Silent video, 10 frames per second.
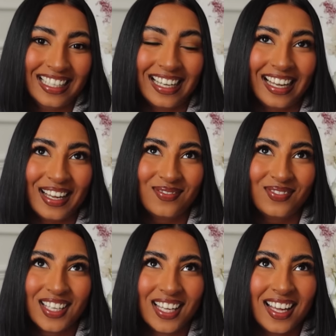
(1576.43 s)

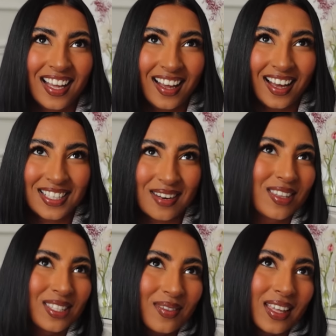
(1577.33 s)
I don't know
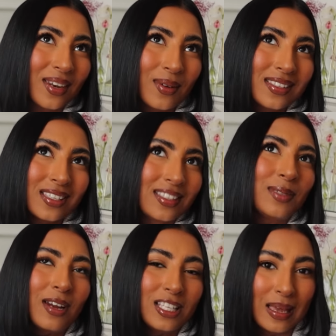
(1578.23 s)
if it's something anyone else has
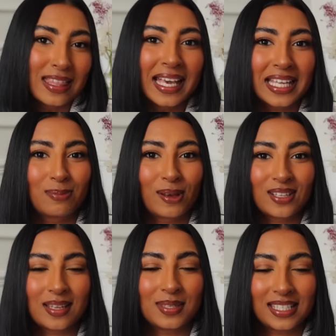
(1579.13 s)
experienced, but I think it's
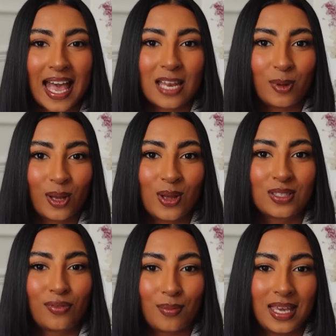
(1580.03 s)
because I'm scared,
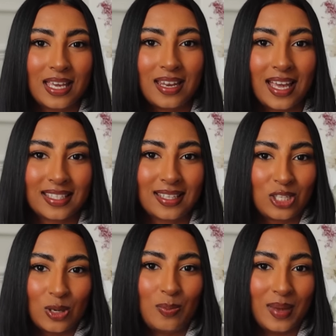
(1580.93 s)
because for me, it's
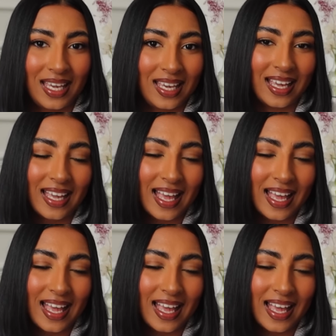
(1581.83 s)
such a big